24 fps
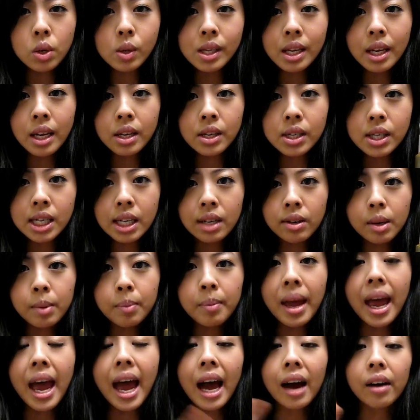using a
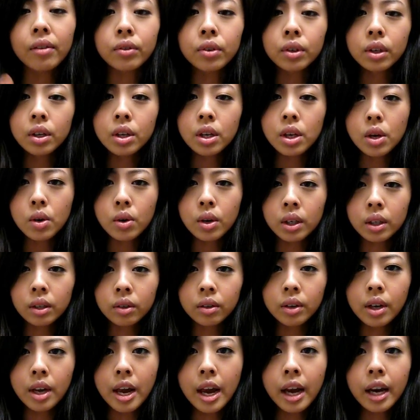serum after you
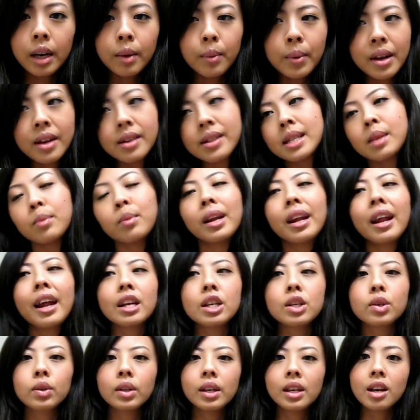curl your hair, because someone
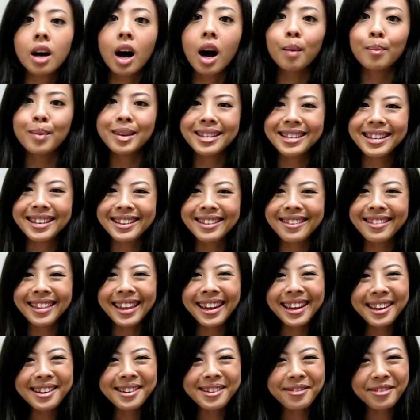actually commented,
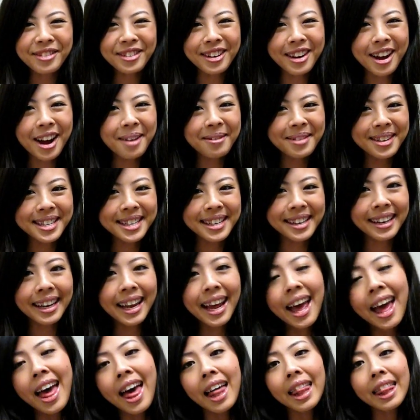thank you for
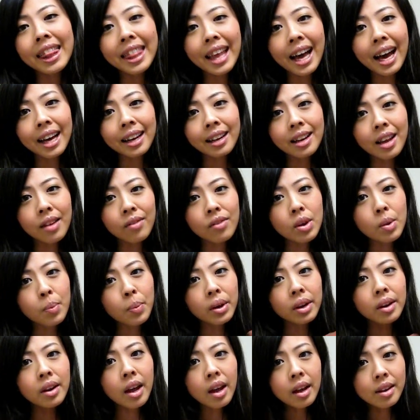commenting, that if you
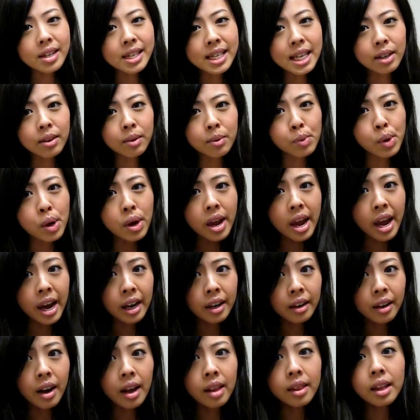put a serum in your
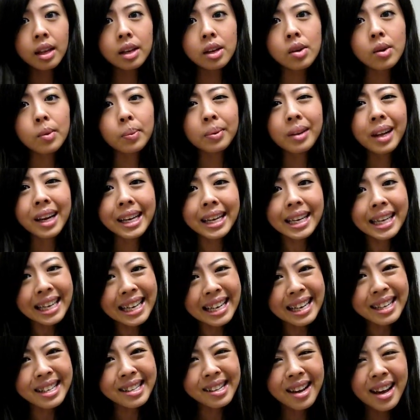hair and then you apply
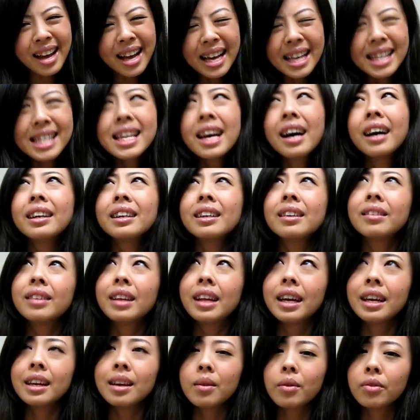heat, it's kind of
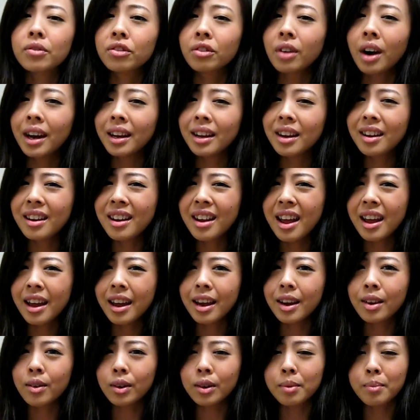like frying an
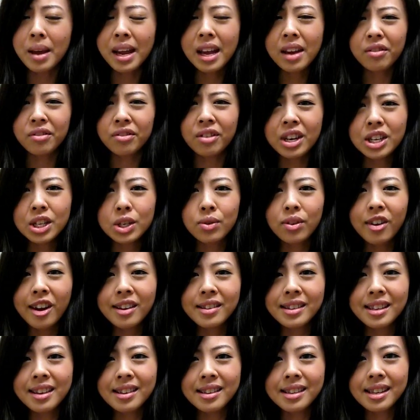egg or making french
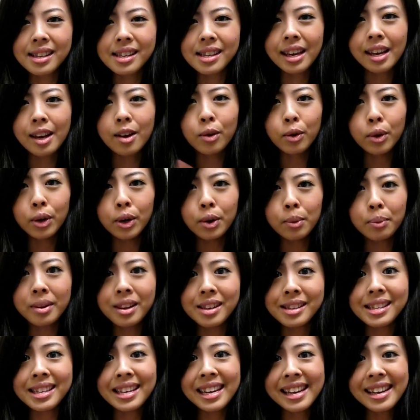fries, because it's like oil
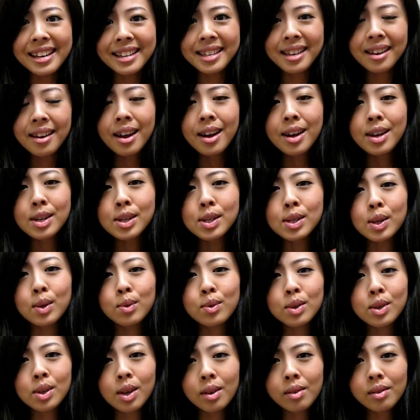plus heat.
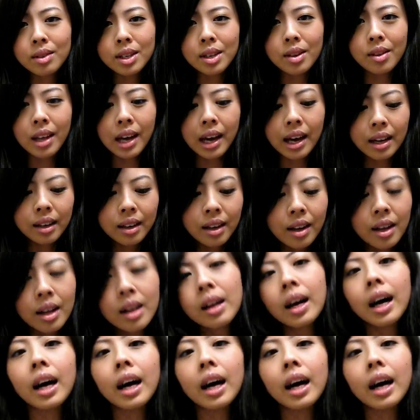So don't do that.